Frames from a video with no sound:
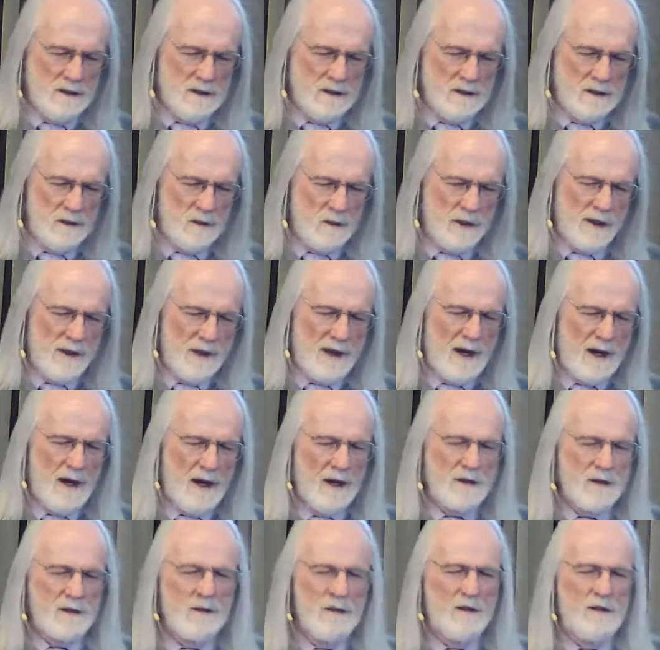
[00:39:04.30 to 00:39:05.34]
without
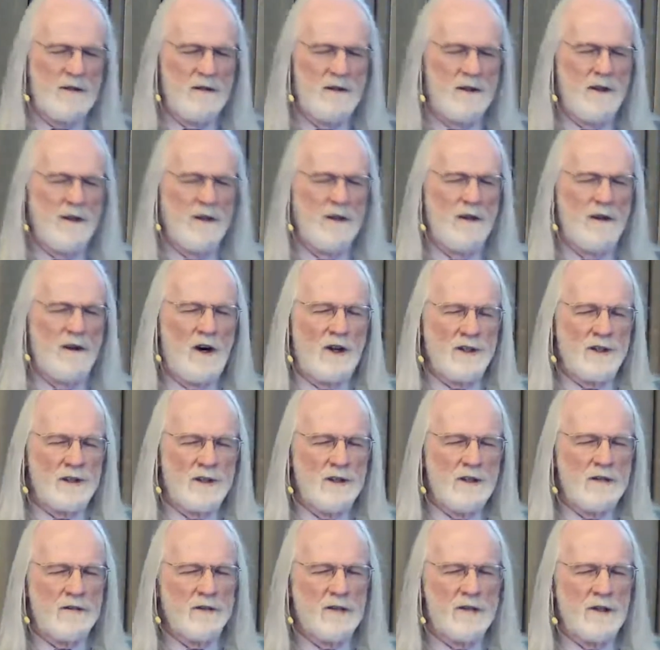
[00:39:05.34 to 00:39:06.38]
the thought
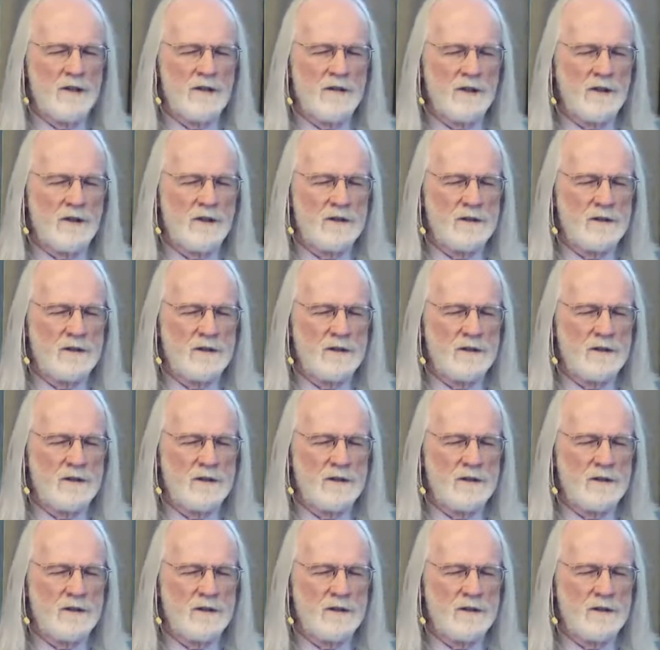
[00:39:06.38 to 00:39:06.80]
of differences,